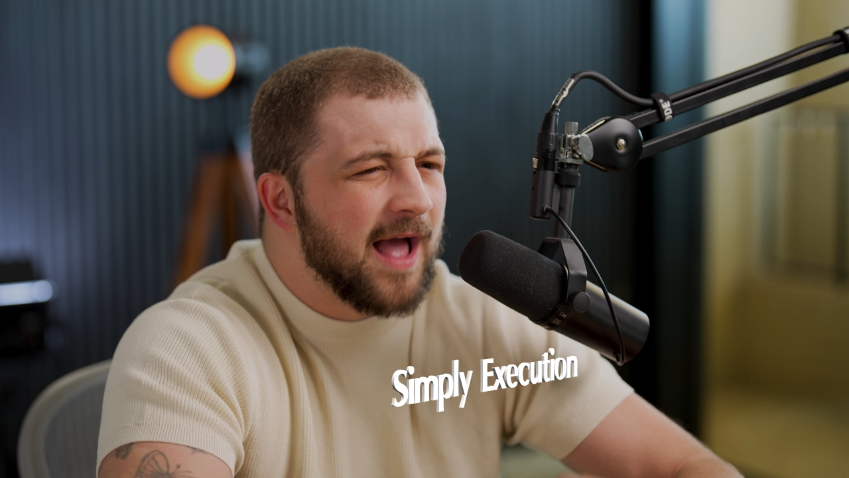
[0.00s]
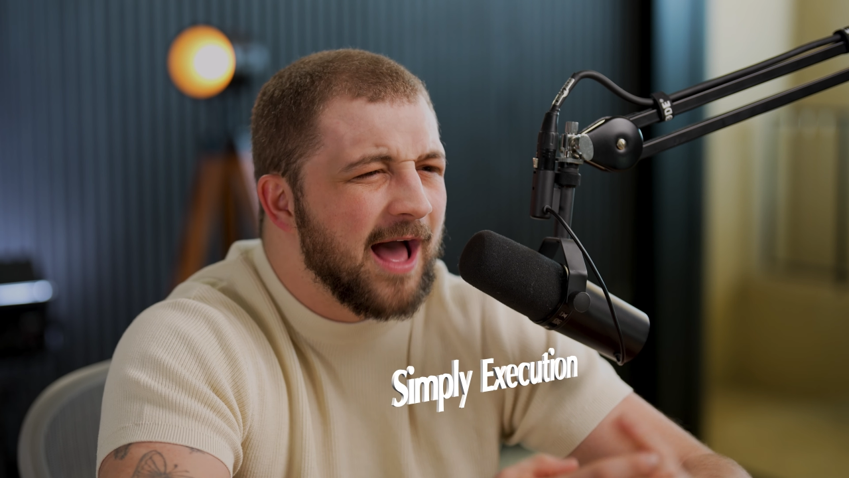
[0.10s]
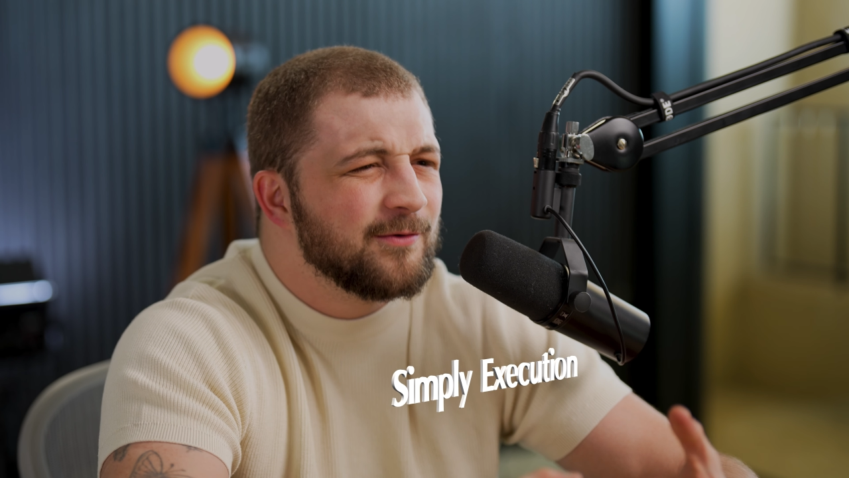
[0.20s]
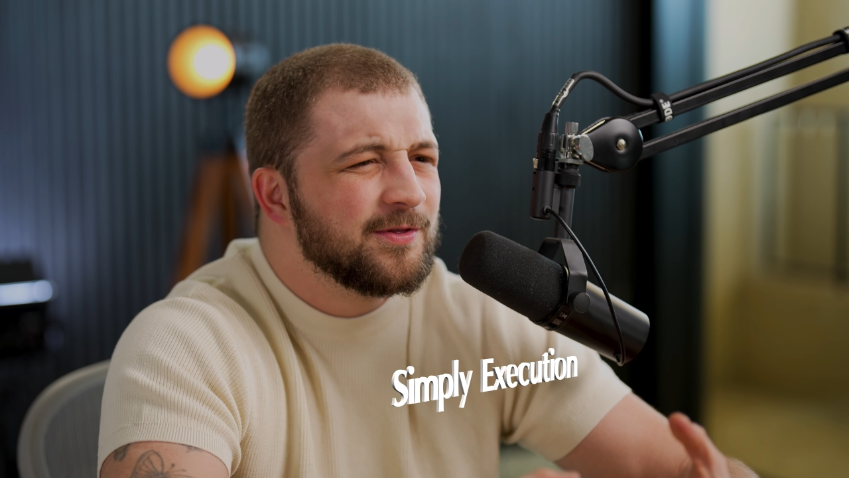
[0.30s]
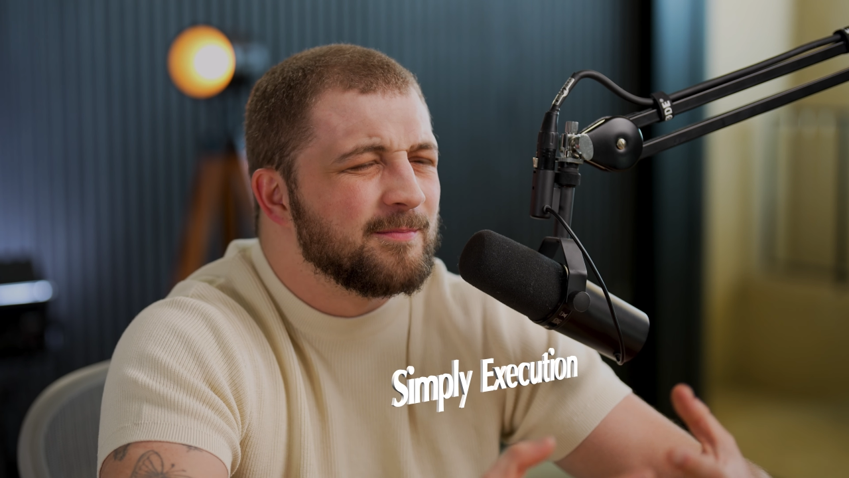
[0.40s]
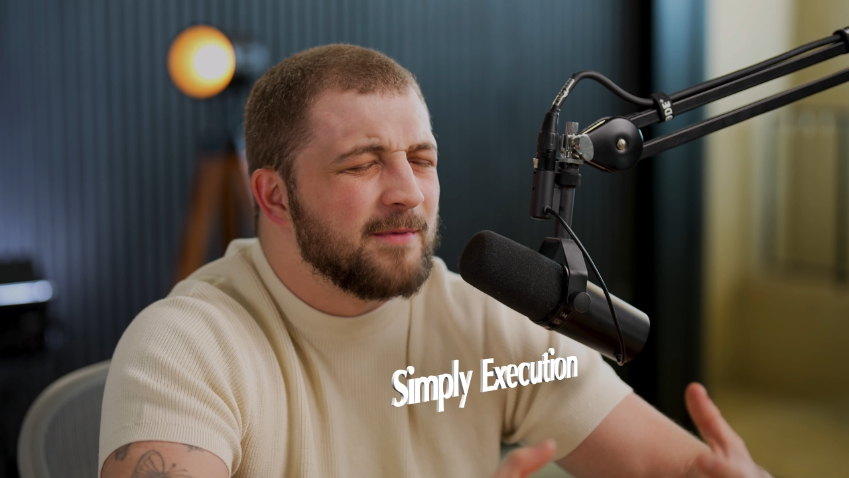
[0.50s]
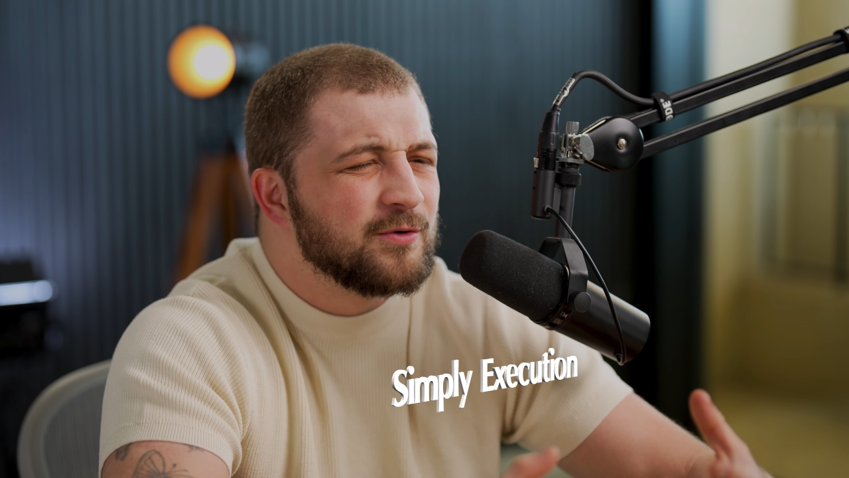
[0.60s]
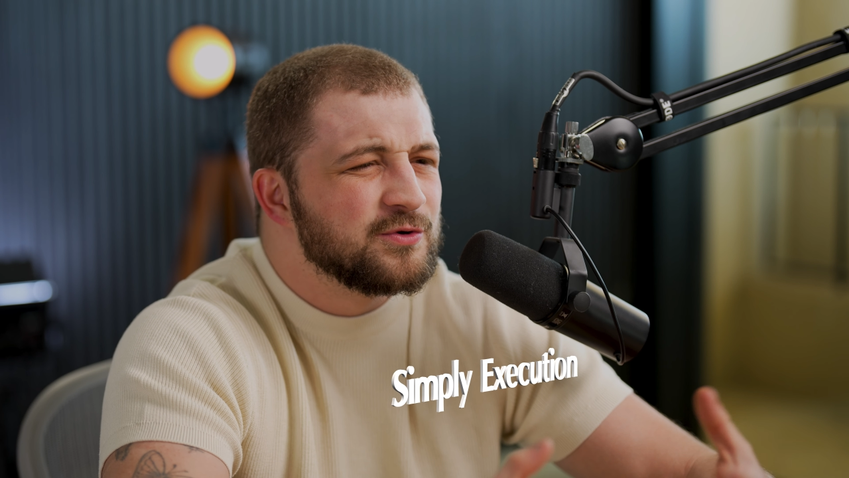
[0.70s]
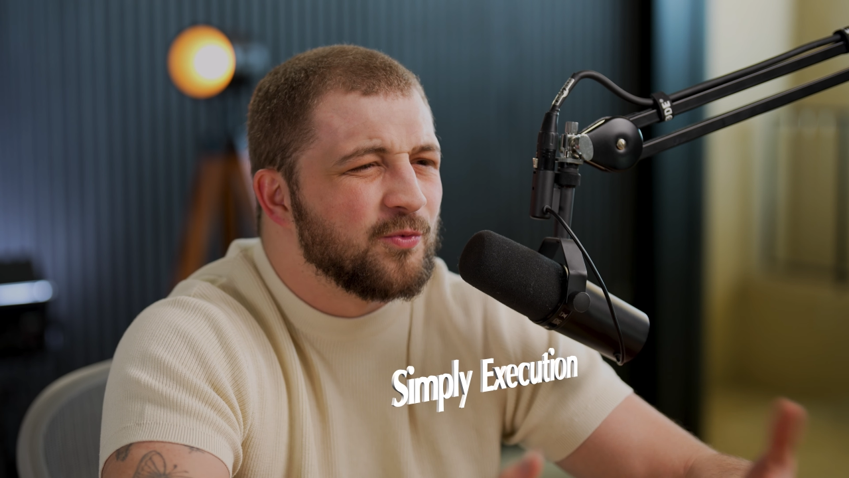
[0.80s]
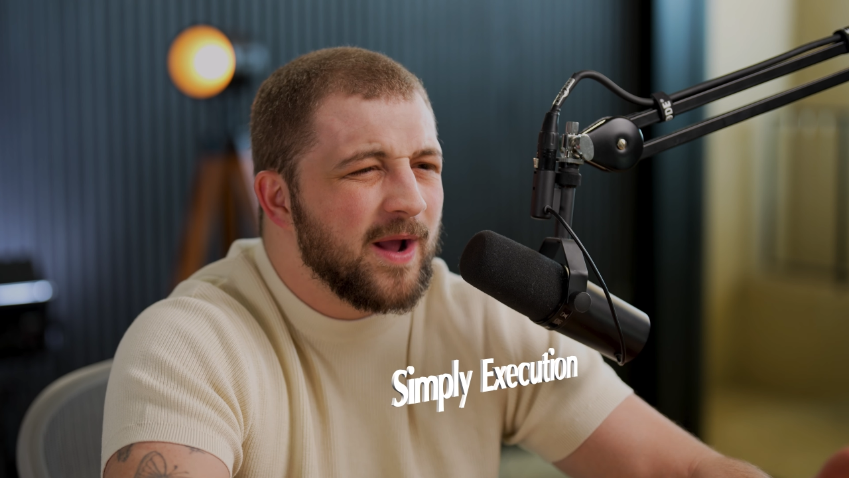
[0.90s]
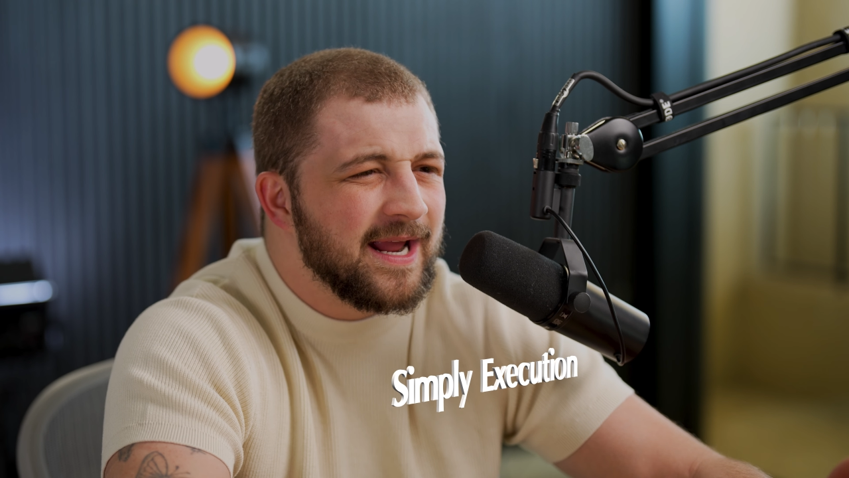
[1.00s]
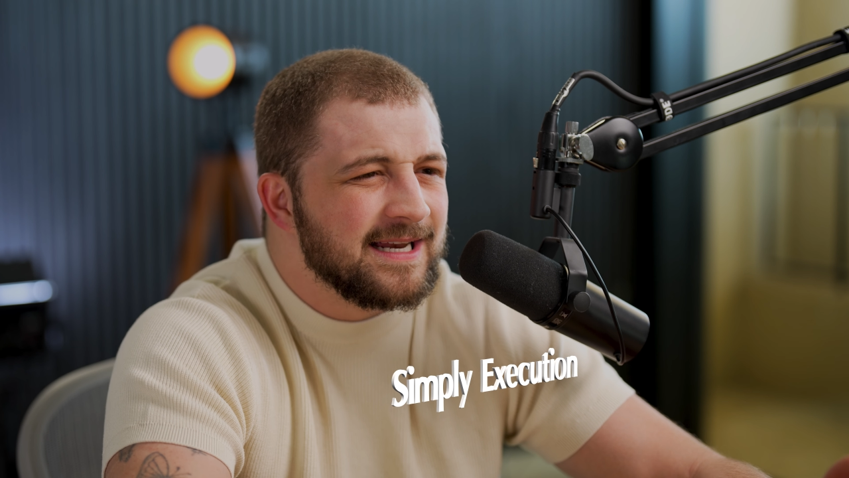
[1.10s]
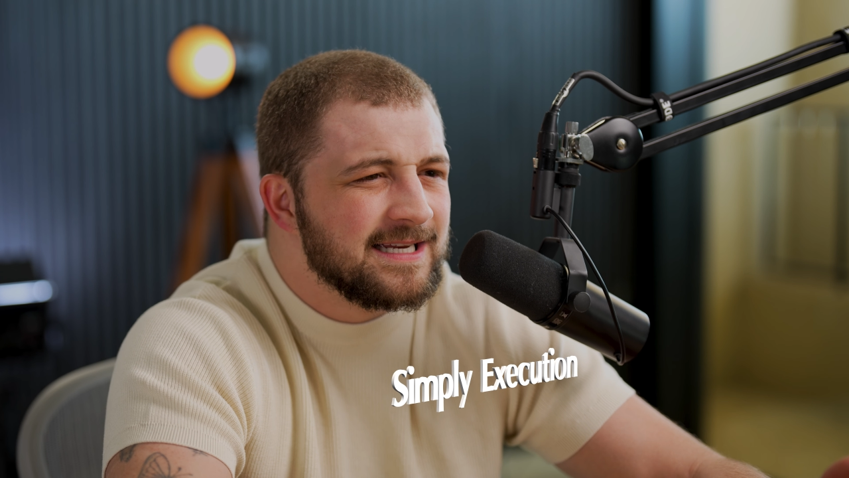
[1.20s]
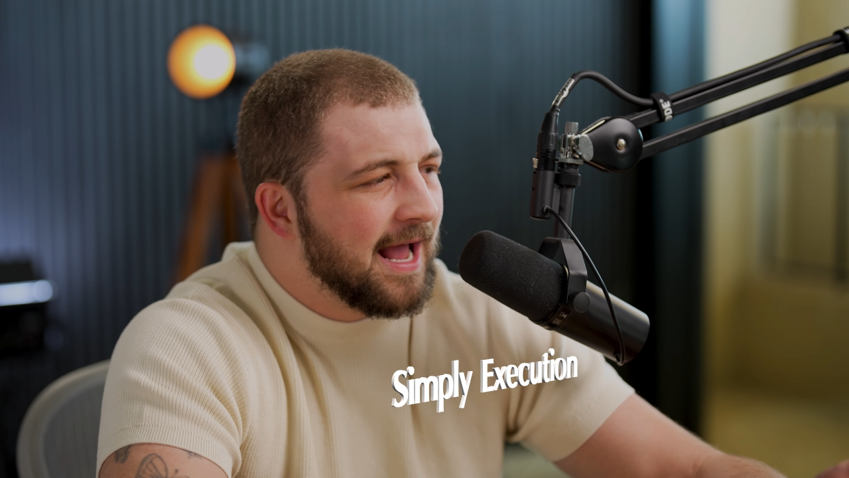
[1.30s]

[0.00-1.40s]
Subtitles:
held the most weight.